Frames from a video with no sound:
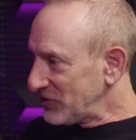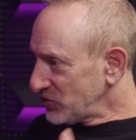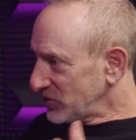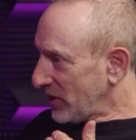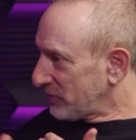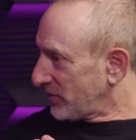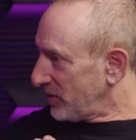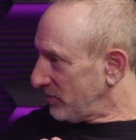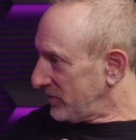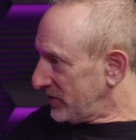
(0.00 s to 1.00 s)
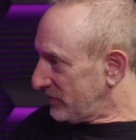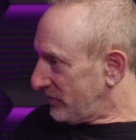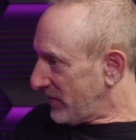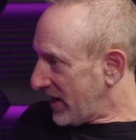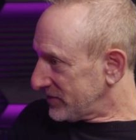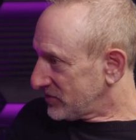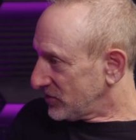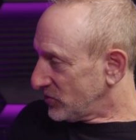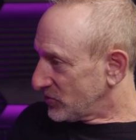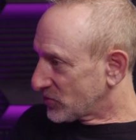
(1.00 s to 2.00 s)
How'd you get from the Advanced
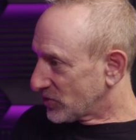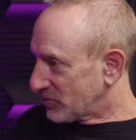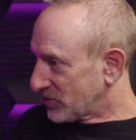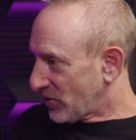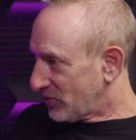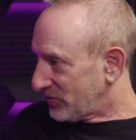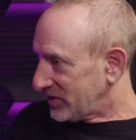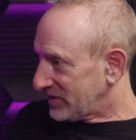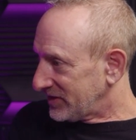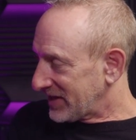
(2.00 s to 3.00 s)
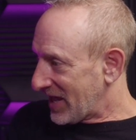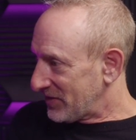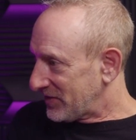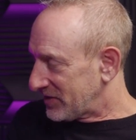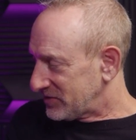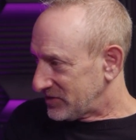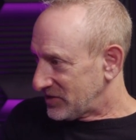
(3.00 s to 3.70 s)
to News Corp COVID? Like how? I,